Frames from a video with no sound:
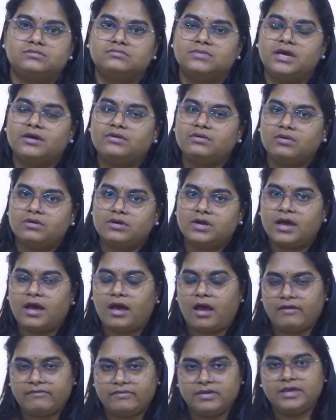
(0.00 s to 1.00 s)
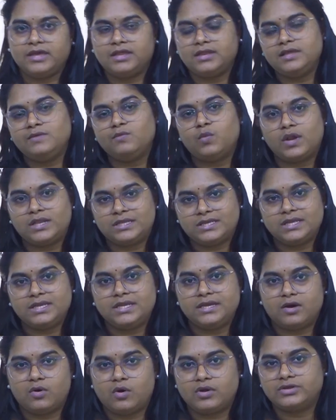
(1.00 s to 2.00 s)
They are not having any
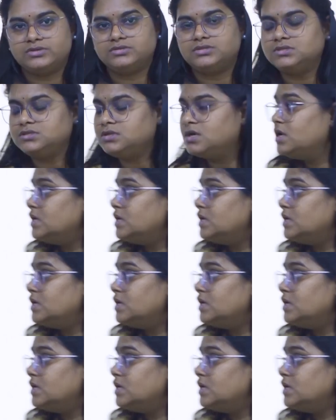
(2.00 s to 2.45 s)
volcanic origin.